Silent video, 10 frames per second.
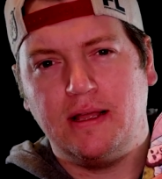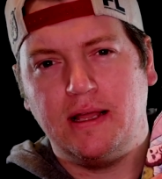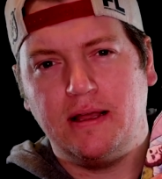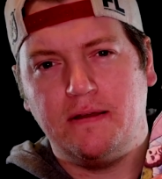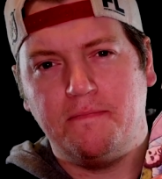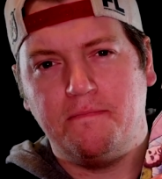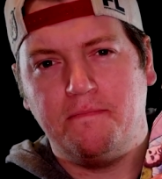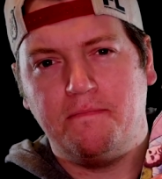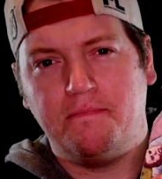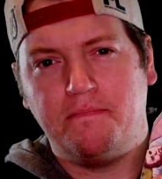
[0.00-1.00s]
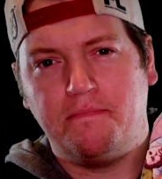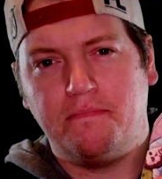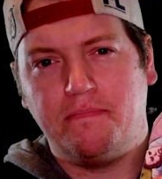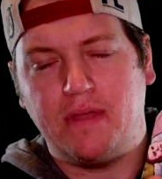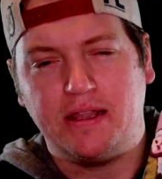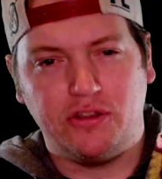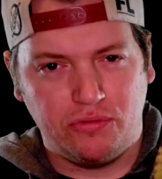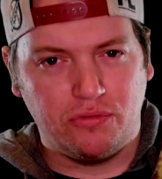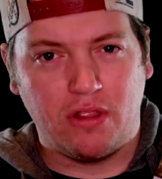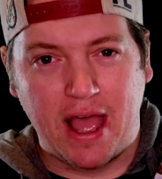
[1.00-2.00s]
I
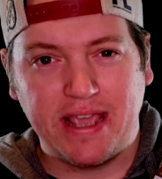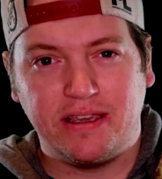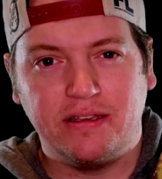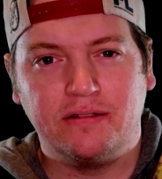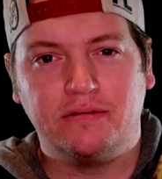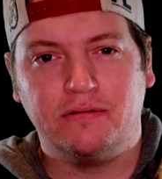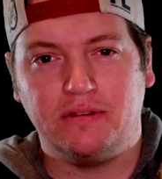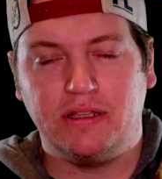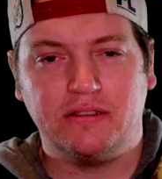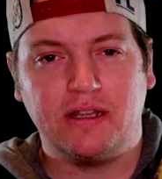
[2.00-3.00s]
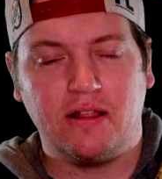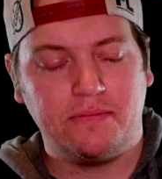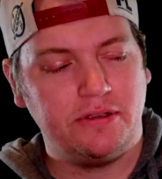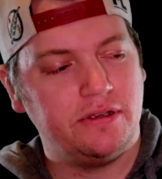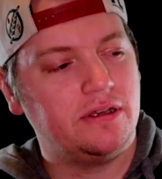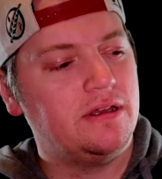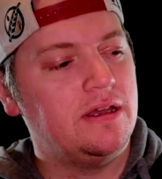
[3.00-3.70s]
do like this style of music.